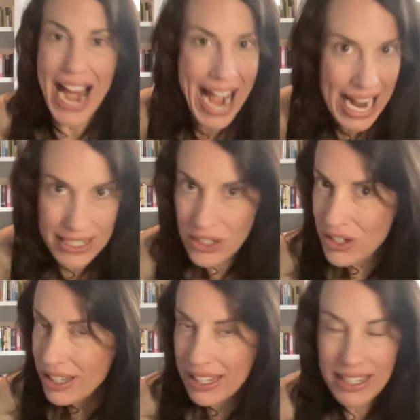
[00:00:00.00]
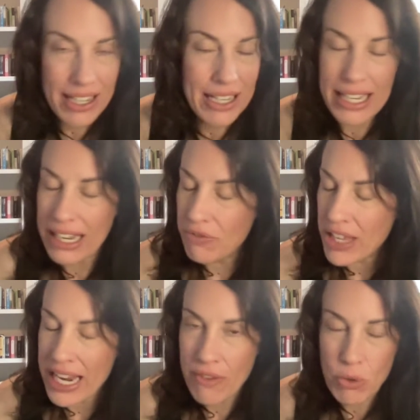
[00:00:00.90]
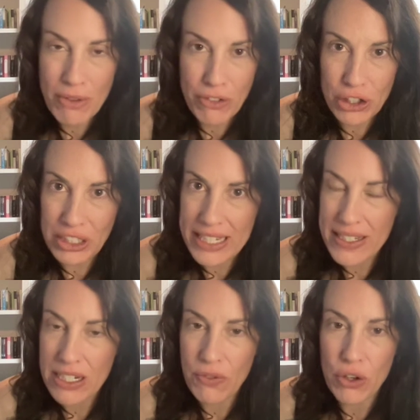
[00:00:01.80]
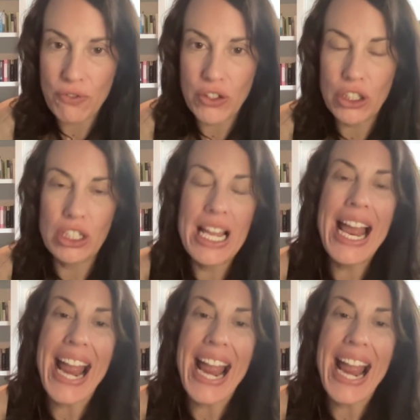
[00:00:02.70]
ask if they have a referral list, if they're full,